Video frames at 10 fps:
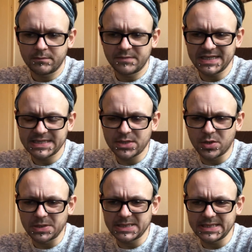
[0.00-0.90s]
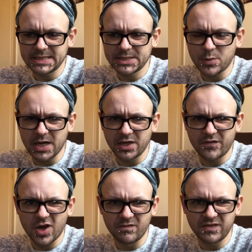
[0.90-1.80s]
this causes quite a lot of
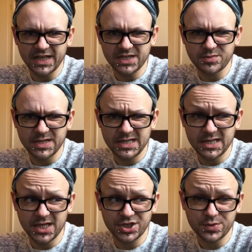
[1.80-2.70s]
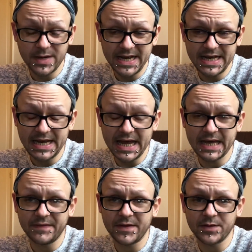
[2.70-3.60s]
conflict with her twin
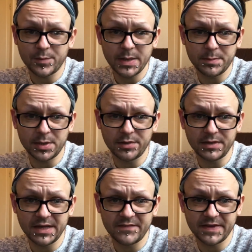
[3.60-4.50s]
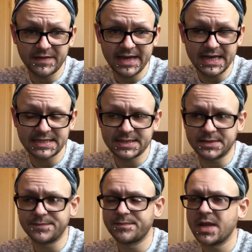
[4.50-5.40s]
and the other people who live in the
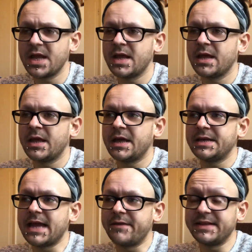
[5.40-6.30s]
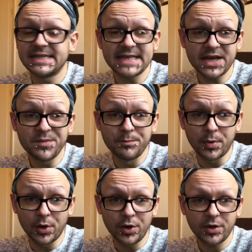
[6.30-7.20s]
castle. Now, in the second
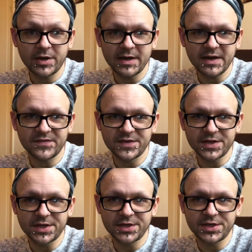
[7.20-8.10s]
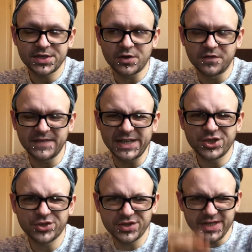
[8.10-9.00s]
book, after the sort
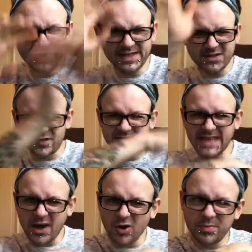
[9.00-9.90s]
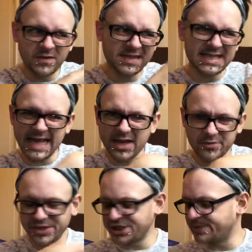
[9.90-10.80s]
of setup of Slayer,
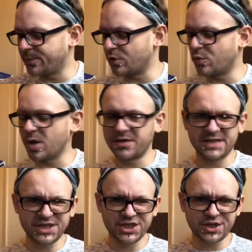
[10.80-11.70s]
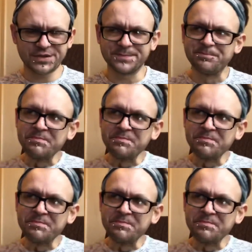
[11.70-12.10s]
which is book 1, this is chosen,